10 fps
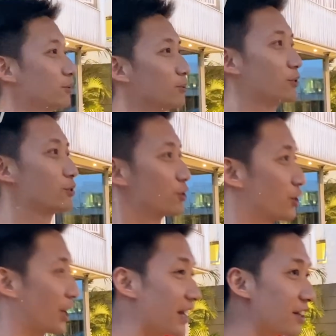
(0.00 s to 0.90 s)
to
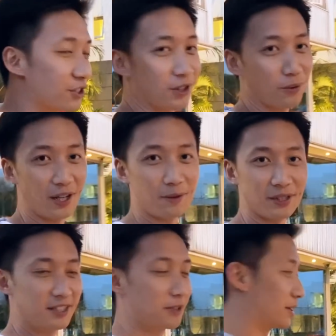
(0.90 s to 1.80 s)
change the way we
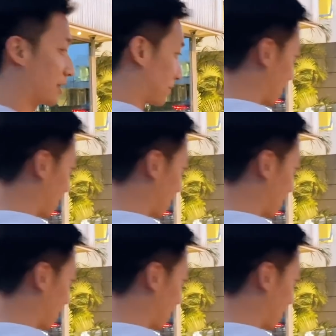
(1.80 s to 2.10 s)
see B M